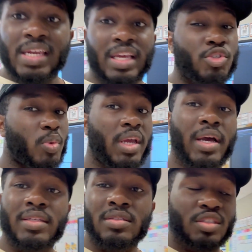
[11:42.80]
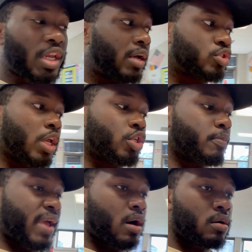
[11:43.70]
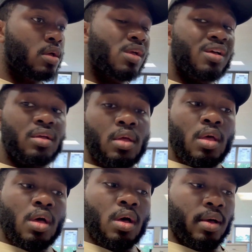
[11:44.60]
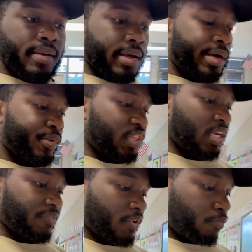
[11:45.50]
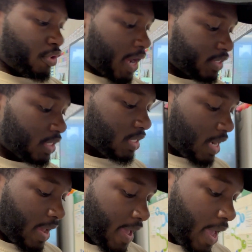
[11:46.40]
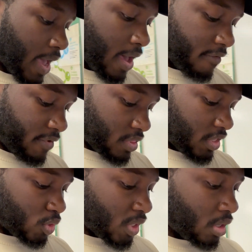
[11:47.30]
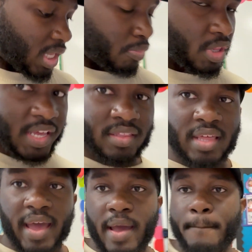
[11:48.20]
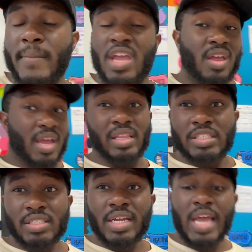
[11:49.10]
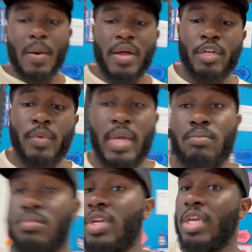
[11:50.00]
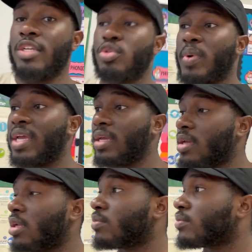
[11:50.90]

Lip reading: each week I'll change them out with the different prizes that I have. This week I'll keep it like that. And that's just kind of how I do it. Each week